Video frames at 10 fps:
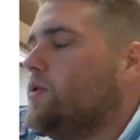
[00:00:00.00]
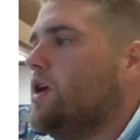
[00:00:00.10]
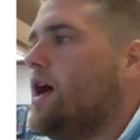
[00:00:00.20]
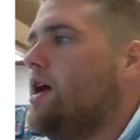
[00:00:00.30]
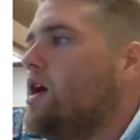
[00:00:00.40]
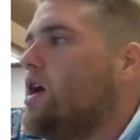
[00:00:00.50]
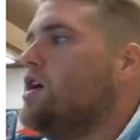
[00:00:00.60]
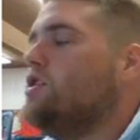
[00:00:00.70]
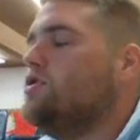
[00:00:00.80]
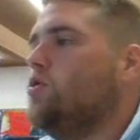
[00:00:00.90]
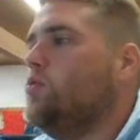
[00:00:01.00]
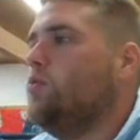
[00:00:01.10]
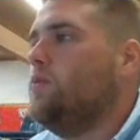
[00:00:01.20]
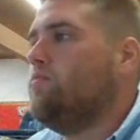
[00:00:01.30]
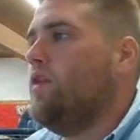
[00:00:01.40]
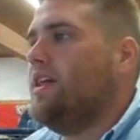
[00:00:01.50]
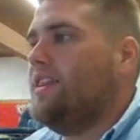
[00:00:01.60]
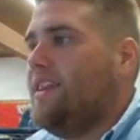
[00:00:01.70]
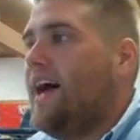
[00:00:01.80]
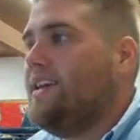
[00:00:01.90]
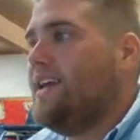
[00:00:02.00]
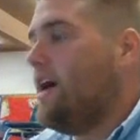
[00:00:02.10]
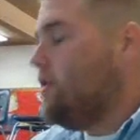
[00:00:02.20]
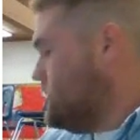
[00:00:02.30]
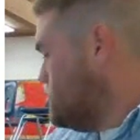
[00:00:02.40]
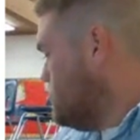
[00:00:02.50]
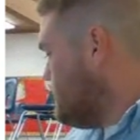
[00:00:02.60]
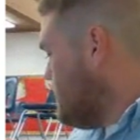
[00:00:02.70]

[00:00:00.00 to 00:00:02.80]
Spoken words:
Okay, and so when we break that down into a